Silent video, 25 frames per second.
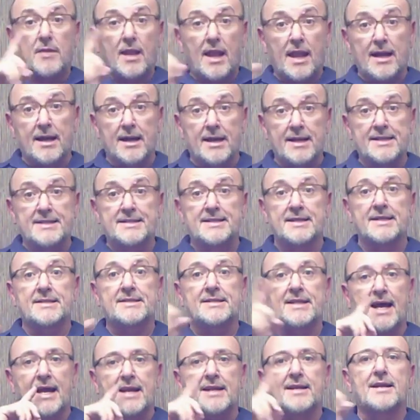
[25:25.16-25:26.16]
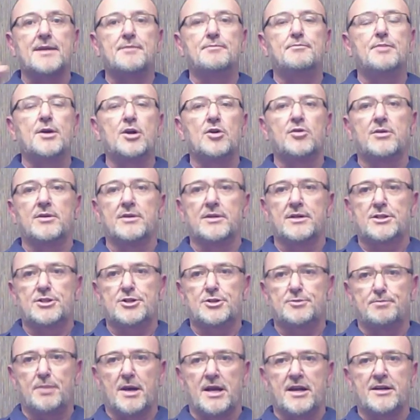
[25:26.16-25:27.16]
resist and rebuke the
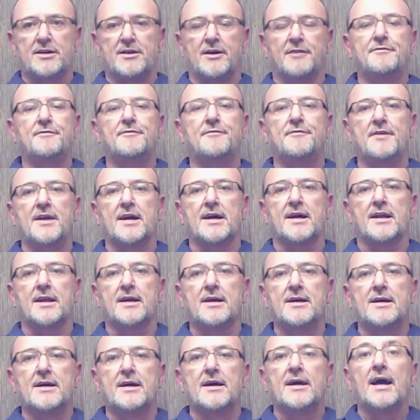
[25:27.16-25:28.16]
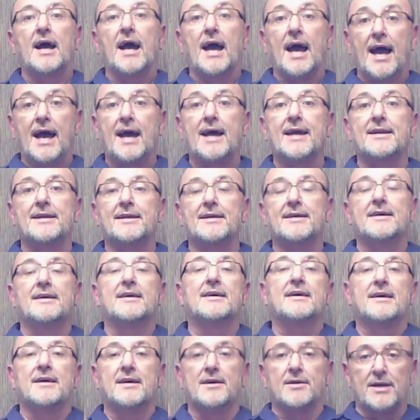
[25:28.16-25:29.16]
spirit of fear. And
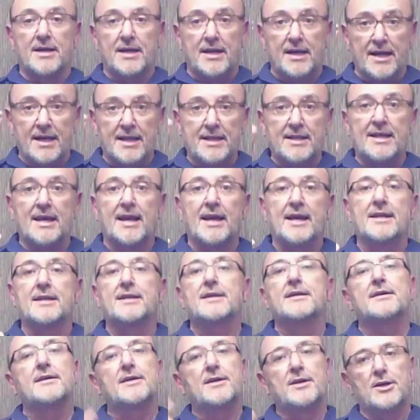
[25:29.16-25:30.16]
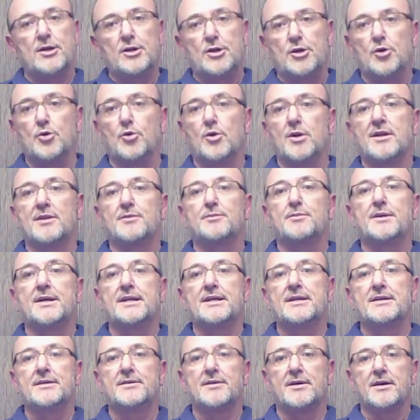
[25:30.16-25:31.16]
in the end, you will
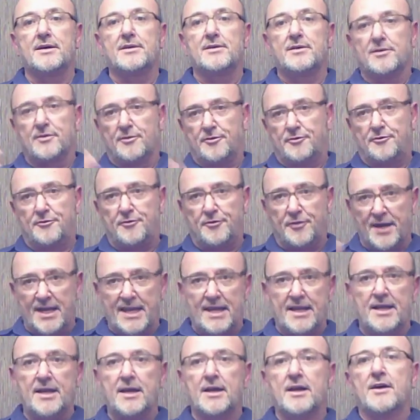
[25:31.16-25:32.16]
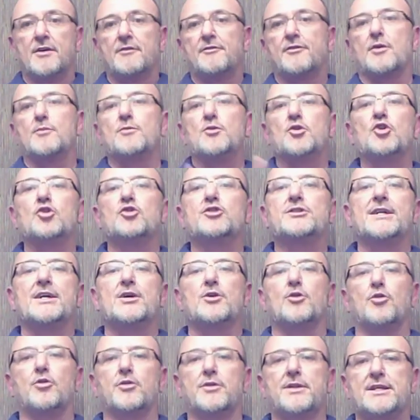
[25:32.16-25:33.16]
be free from using
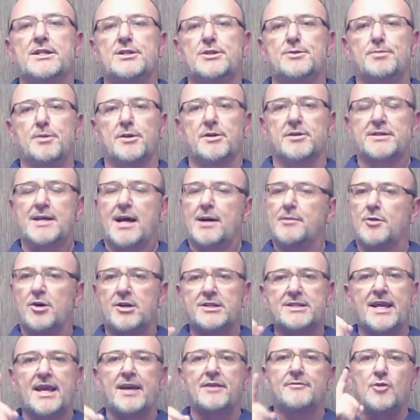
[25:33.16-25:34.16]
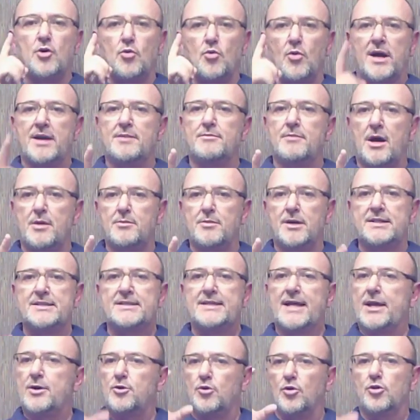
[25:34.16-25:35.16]
all these pills. I'm not saying for one moment
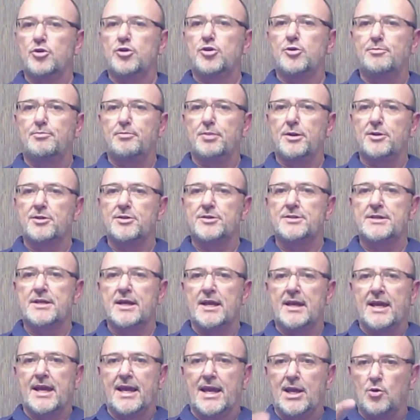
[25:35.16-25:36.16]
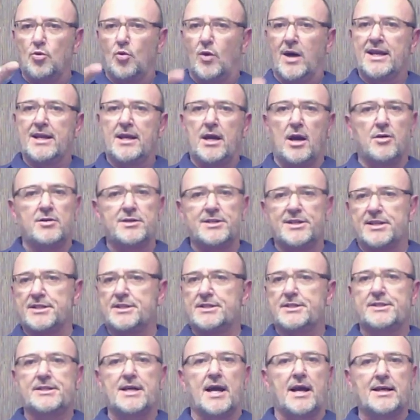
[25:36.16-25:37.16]
take all your pills in one go and just
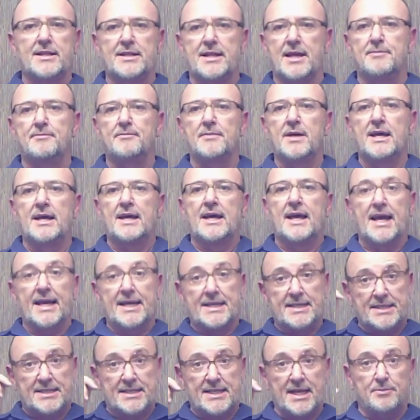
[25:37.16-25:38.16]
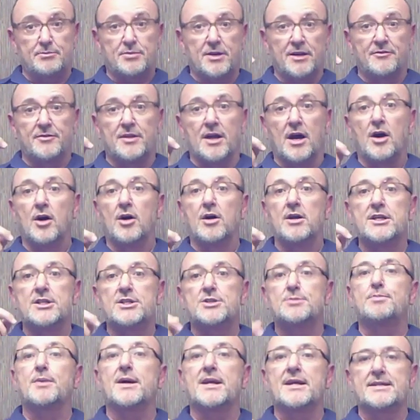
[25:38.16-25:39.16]
chuck them, except if the Holy
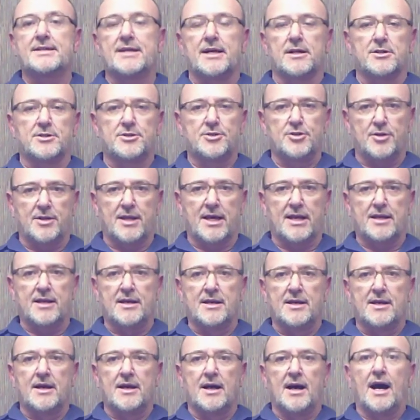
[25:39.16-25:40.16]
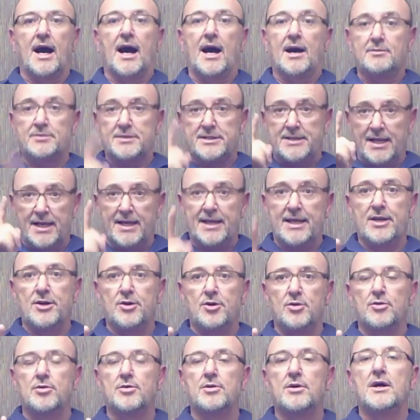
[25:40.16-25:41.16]
Spirit tells you that. I'm telling
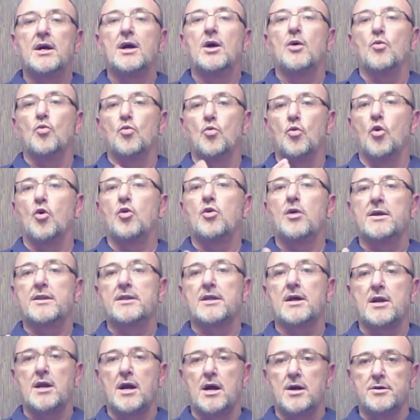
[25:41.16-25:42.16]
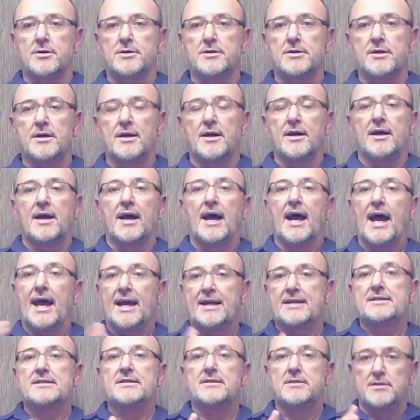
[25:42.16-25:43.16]
you, walk the road and
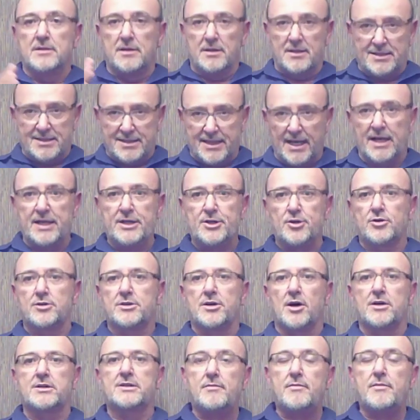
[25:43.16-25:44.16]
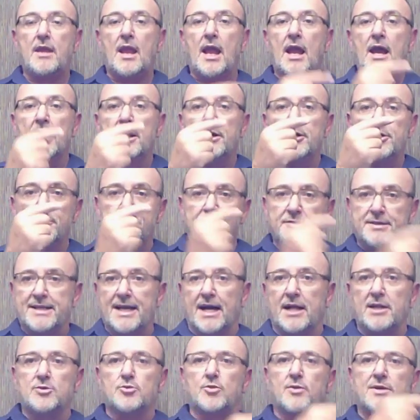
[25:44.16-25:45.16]
tell your doctor you've
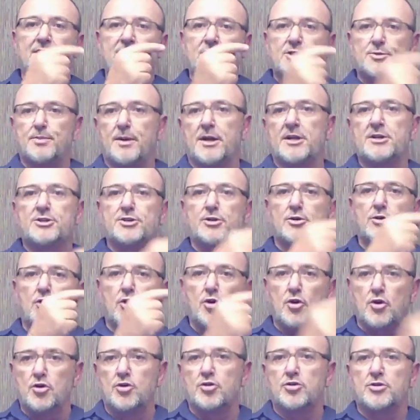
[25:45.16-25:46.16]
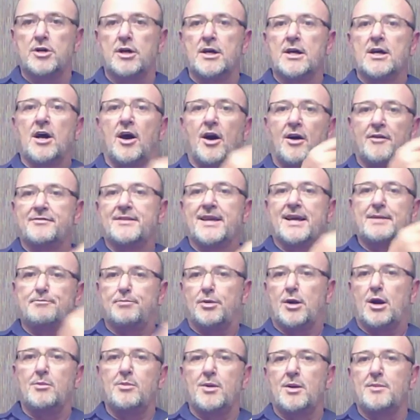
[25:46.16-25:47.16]
dealt with the spiritual root of that
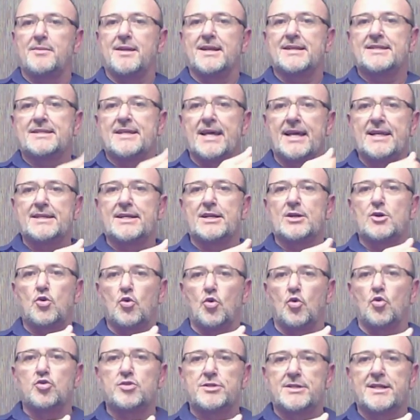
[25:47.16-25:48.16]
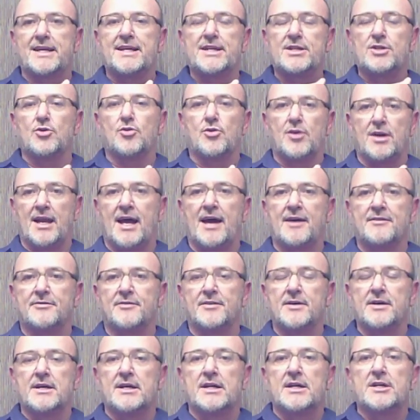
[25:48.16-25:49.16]
problem that Satan caused in your life,
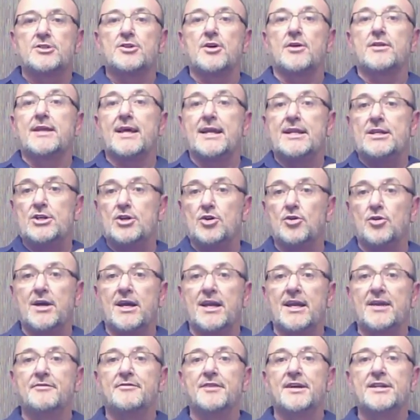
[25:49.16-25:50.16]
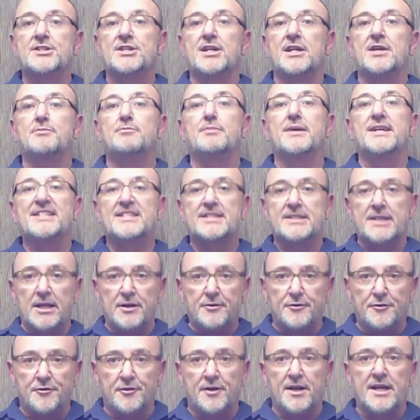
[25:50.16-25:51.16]
so that you can eventually be set
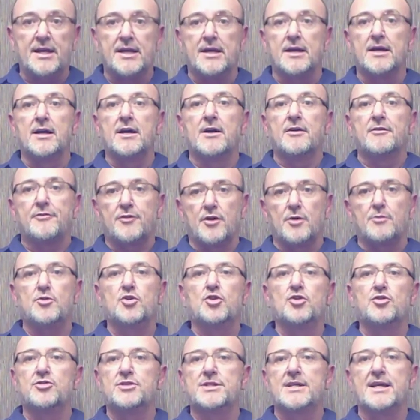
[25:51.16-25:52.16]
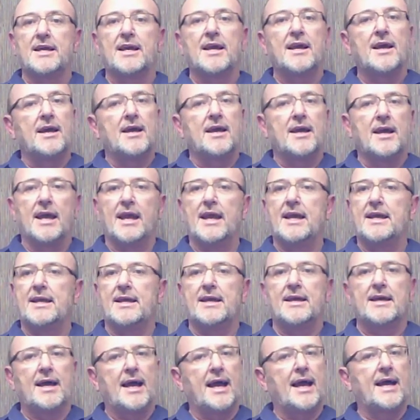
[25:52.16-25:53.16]
free from using any
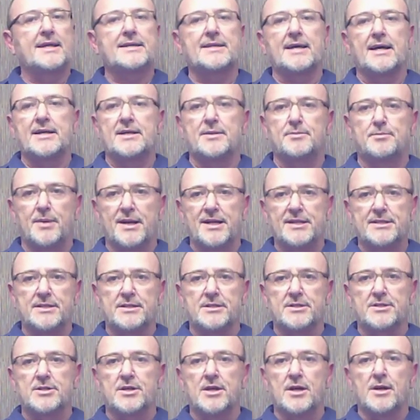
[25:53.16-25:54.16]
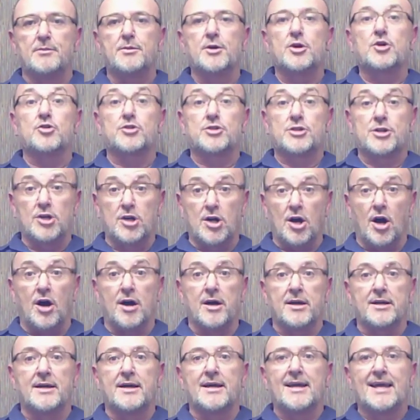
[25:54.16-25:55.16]
antidepressants, because God
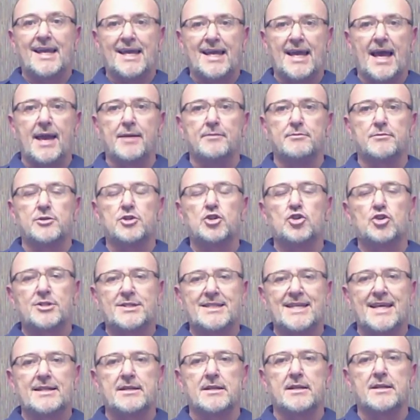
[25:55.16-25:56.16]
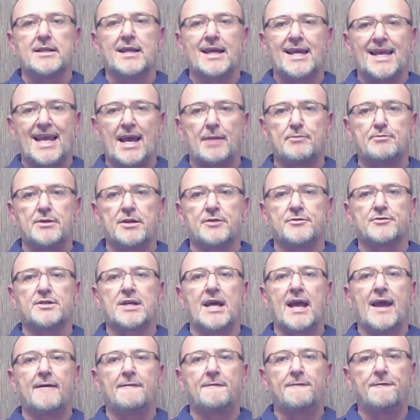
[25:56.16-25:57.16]
came to set the captives
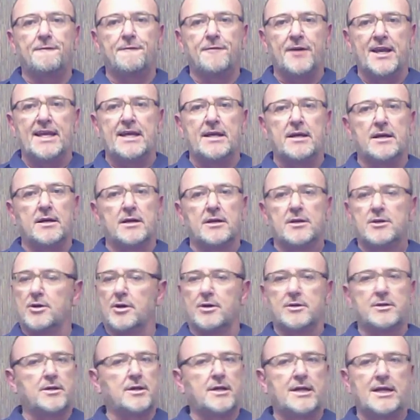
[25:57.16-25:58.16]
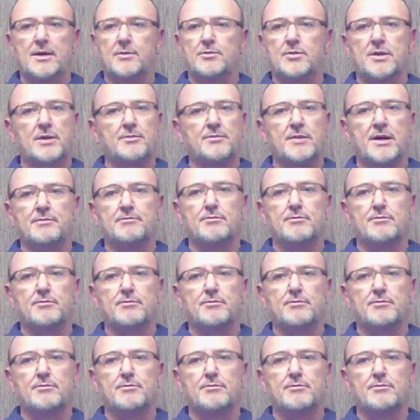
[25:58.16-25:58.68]
free, not to keep them in